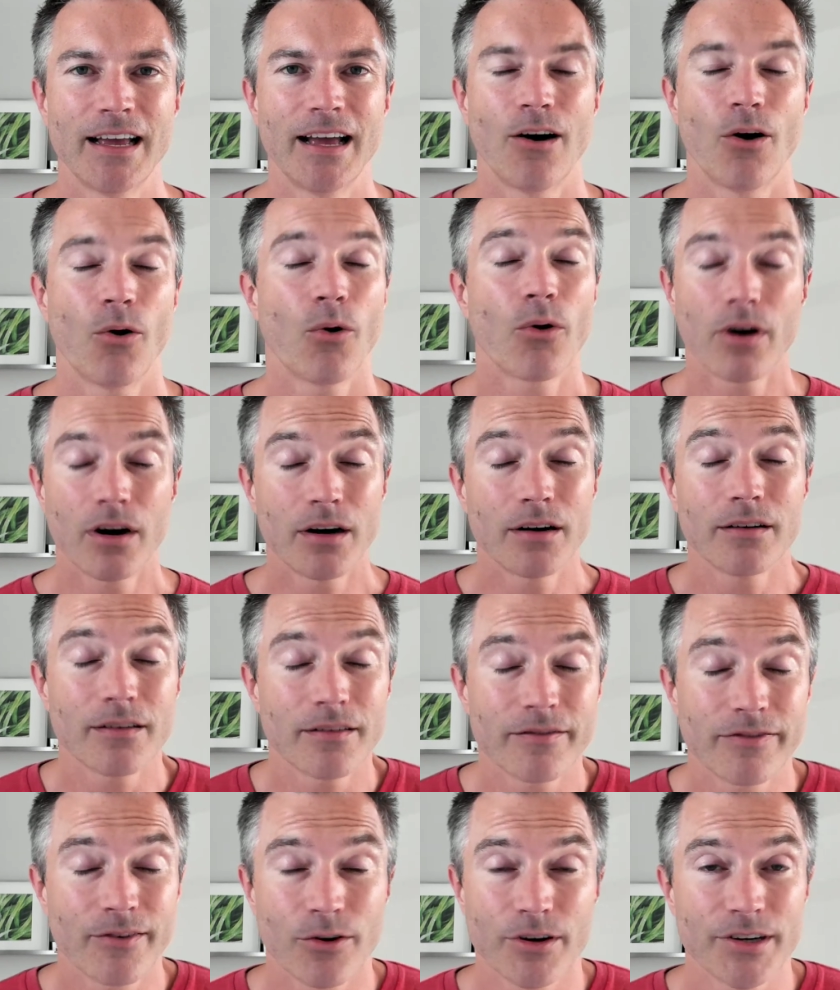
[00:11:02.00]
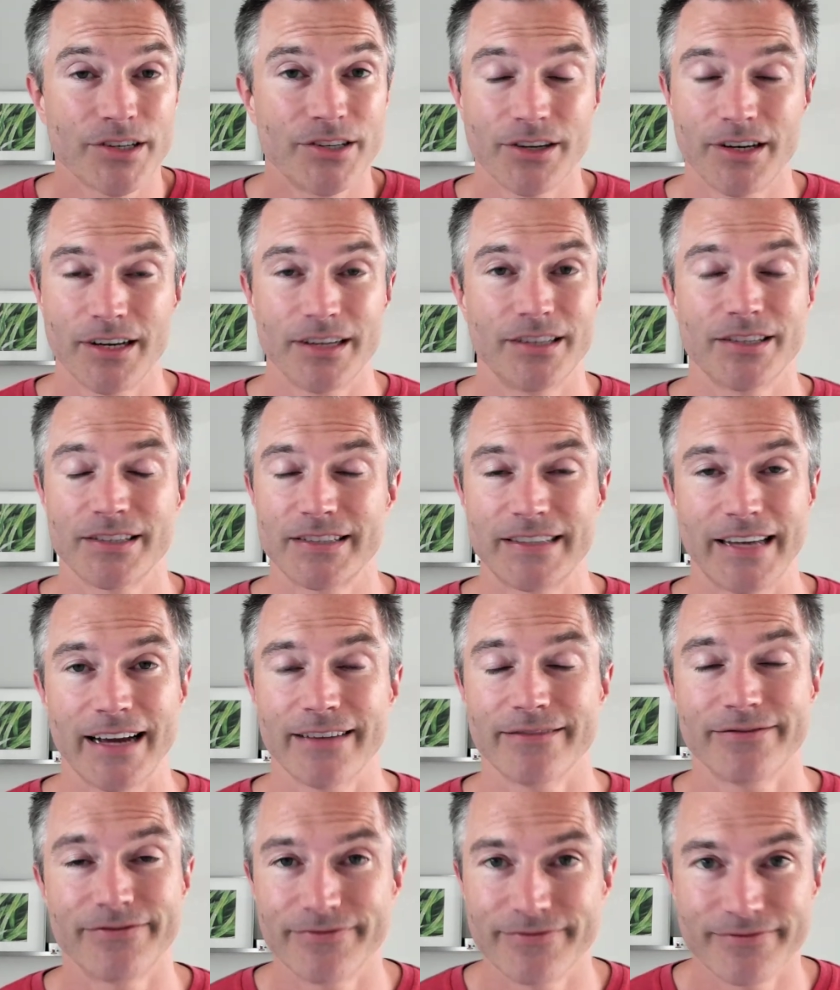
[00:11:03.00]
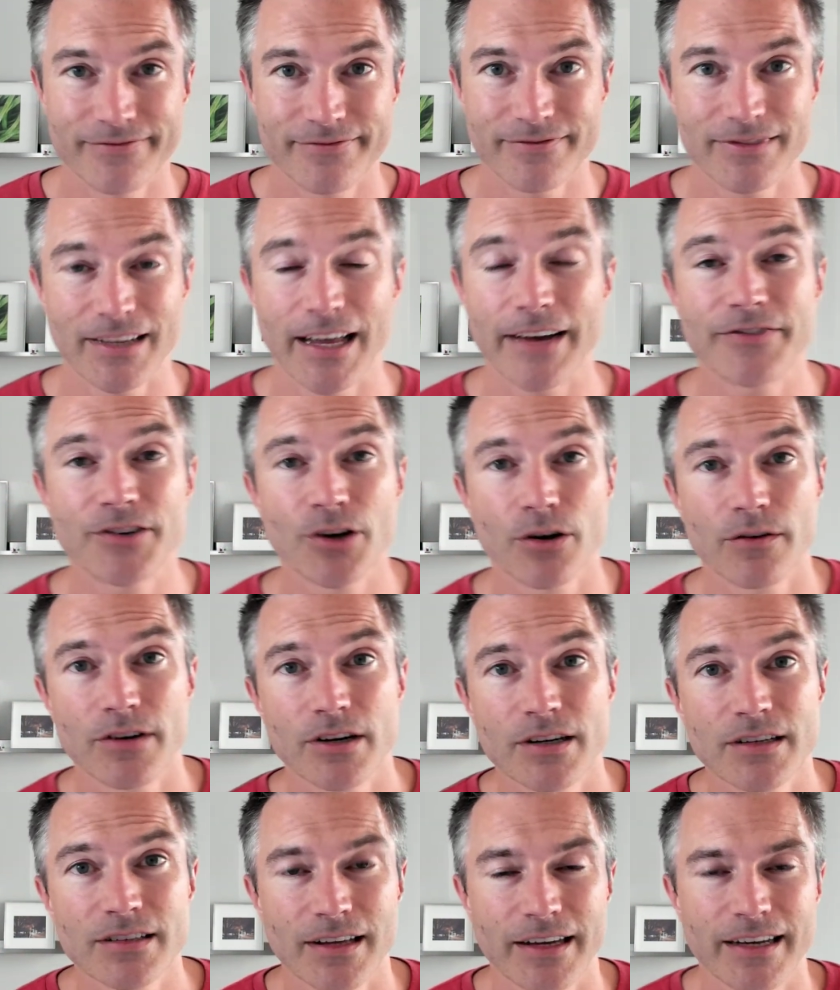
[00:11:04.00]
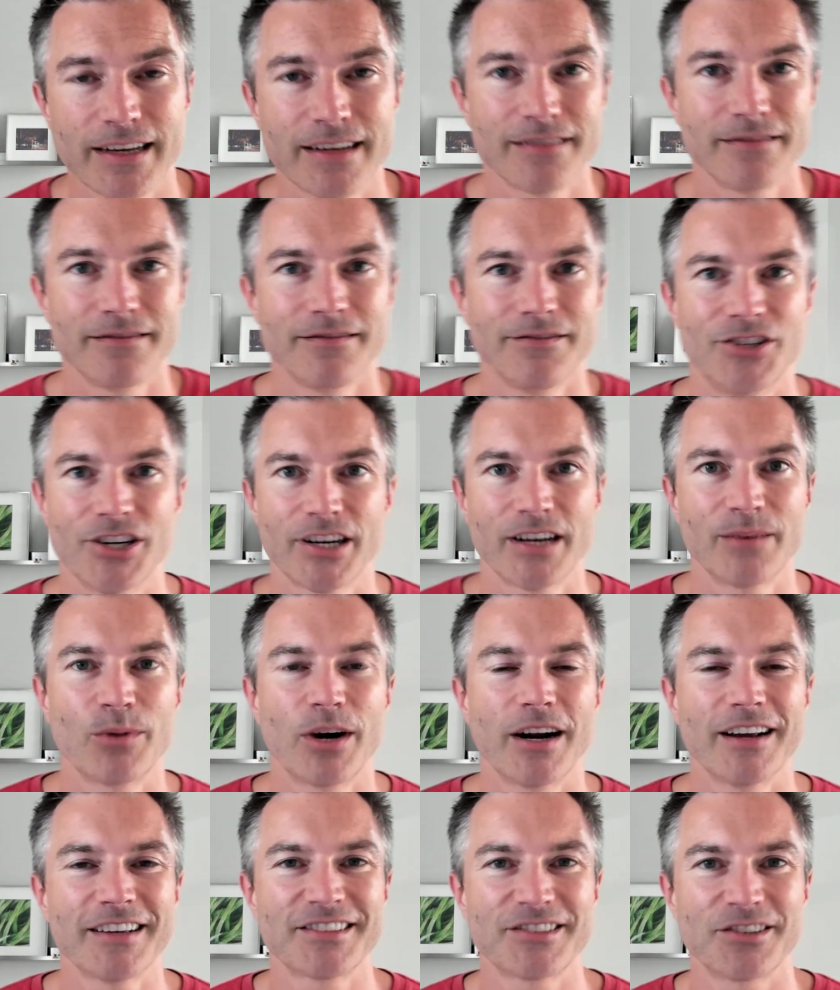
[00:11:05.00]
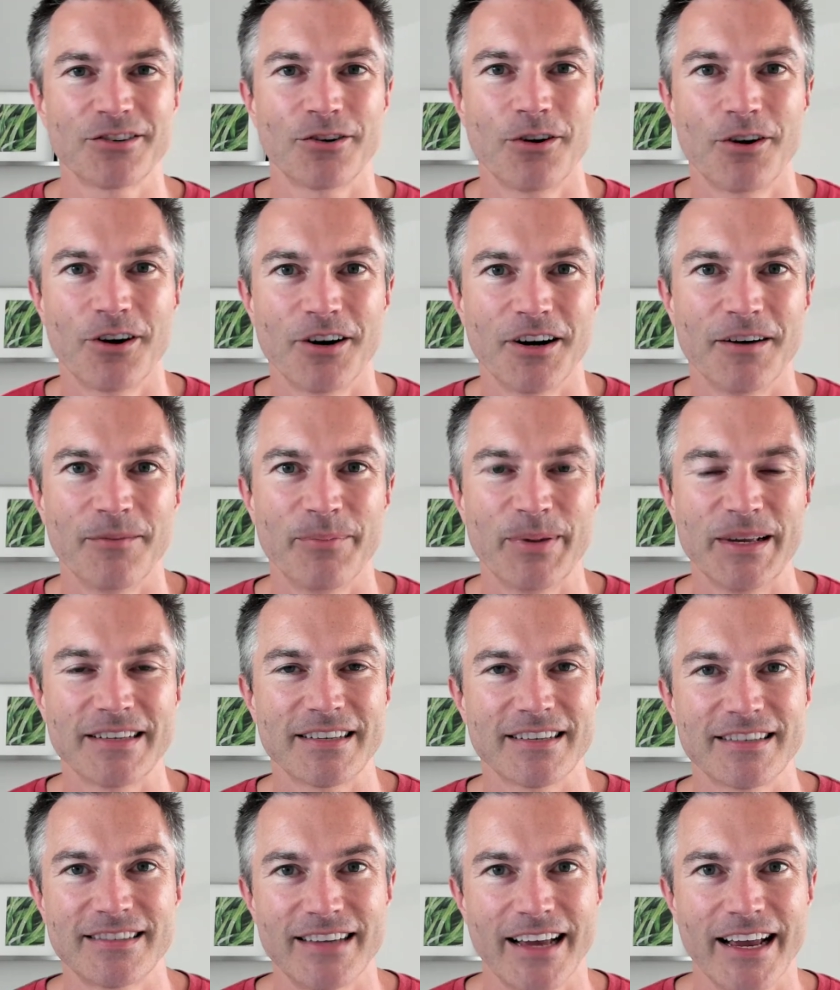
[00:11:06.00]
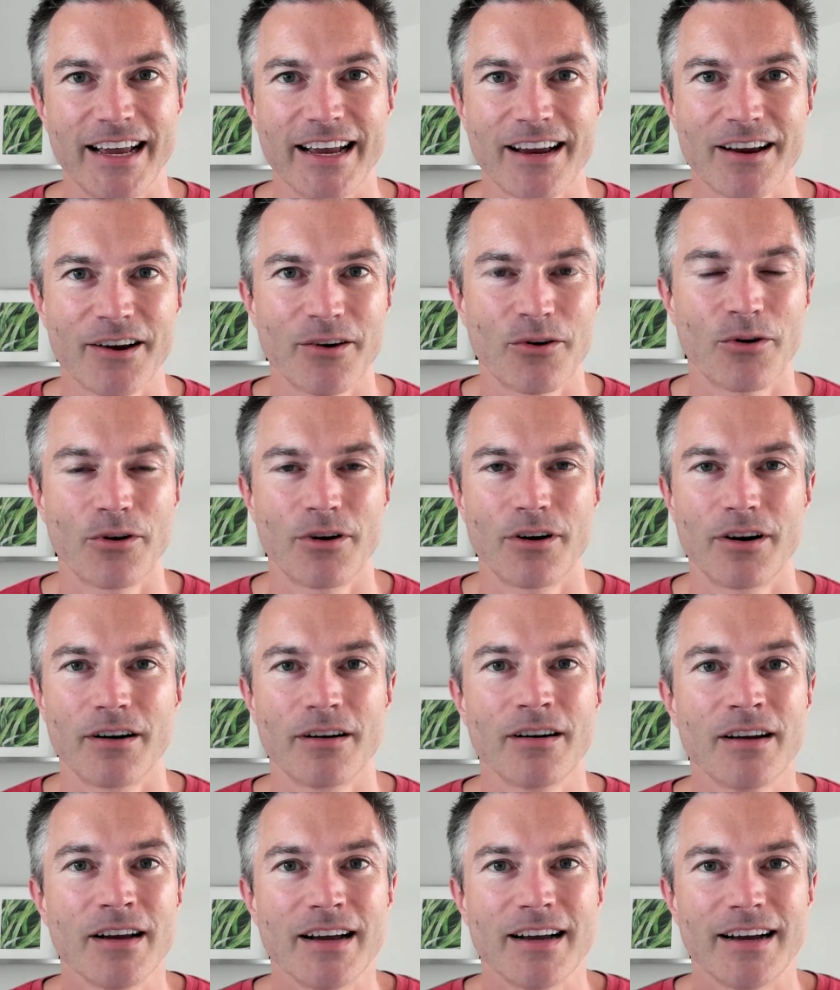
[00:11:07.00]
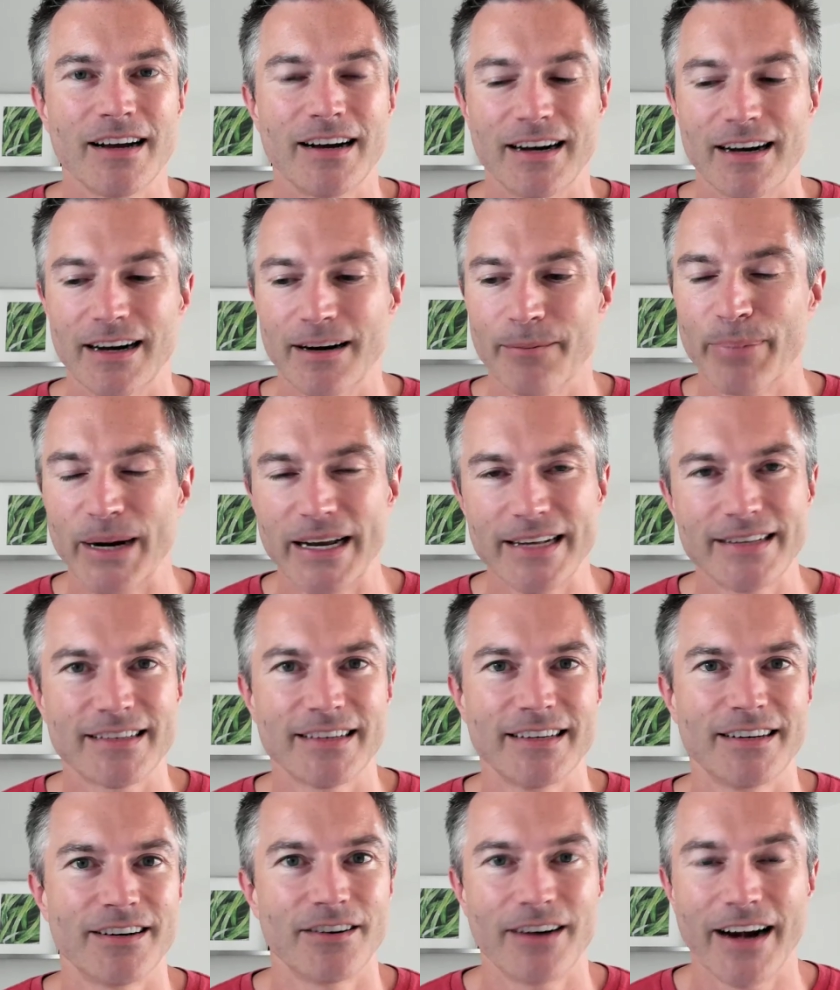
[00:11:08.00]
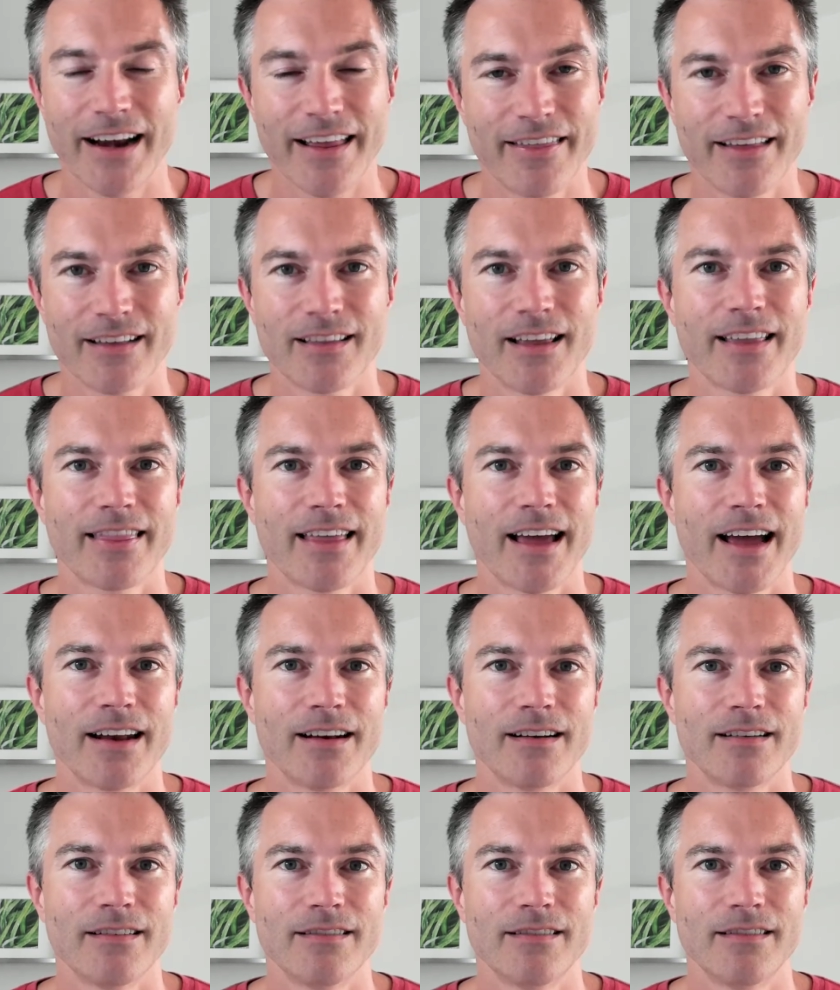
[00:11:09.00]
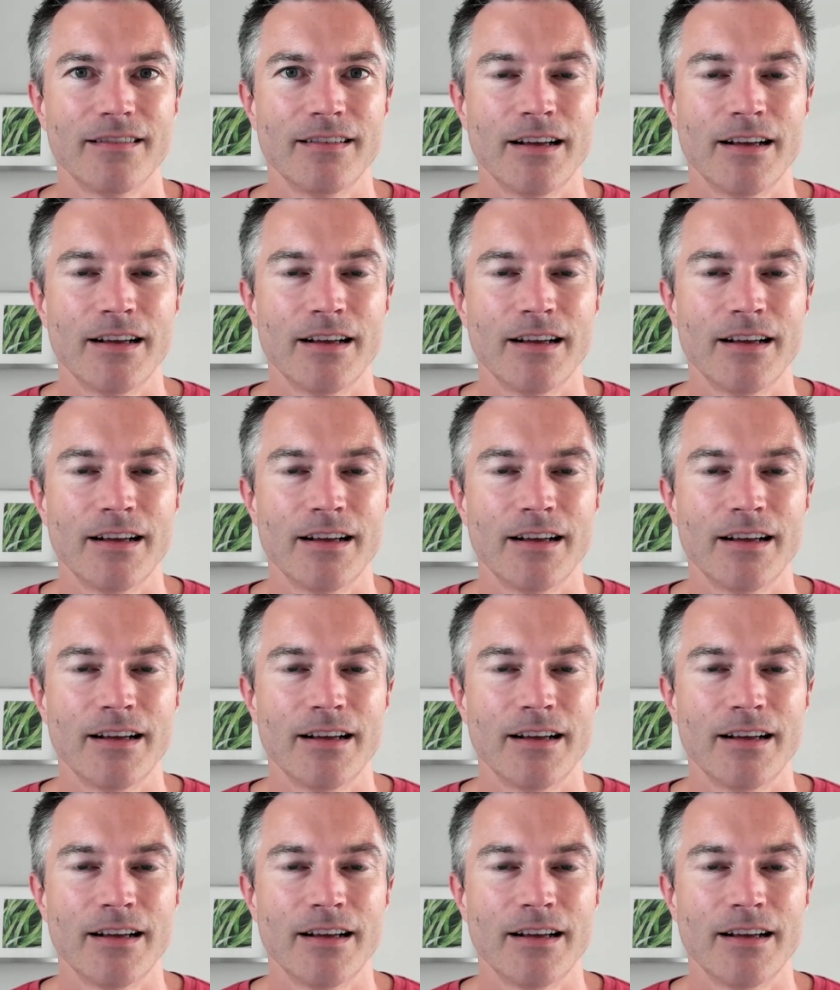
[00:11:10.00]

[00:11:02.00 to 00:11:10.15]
Or, of course, you could just have leftovers like chicken breast or a piece of steak or bison or anything like that.